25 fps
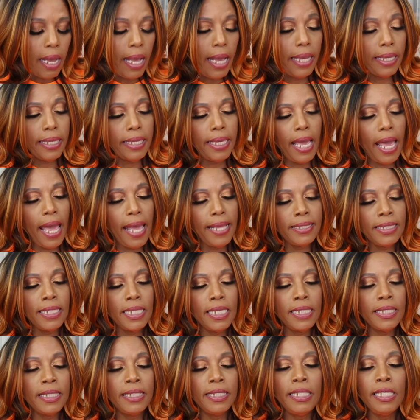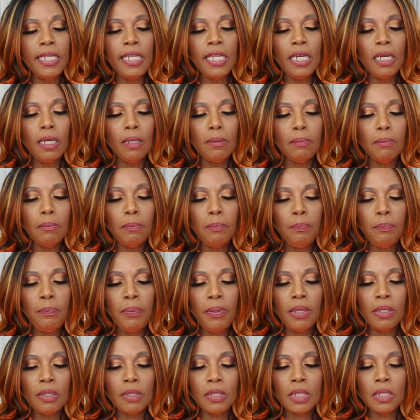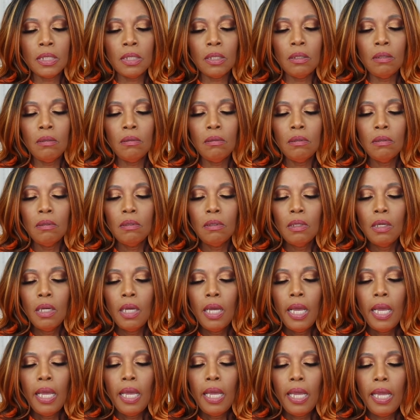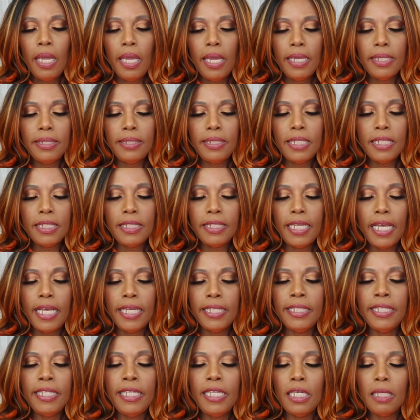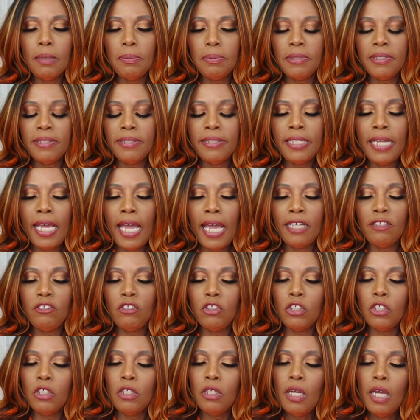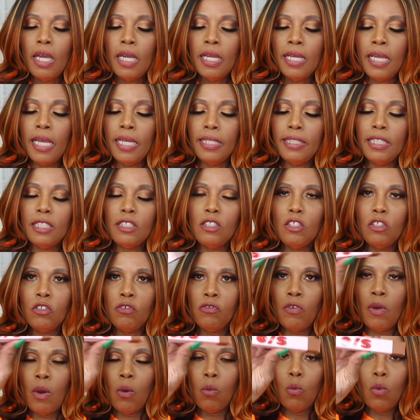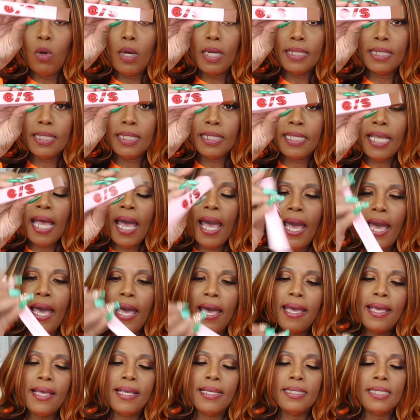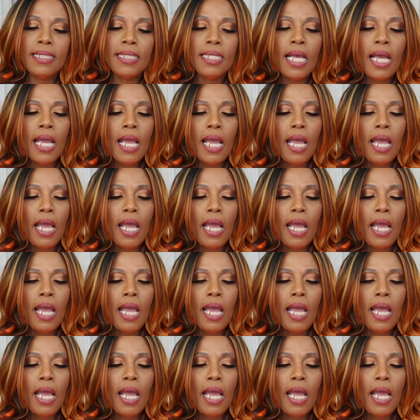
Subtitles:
I got this lip pencil. And this is Lip Snatcher. And this is from One Size.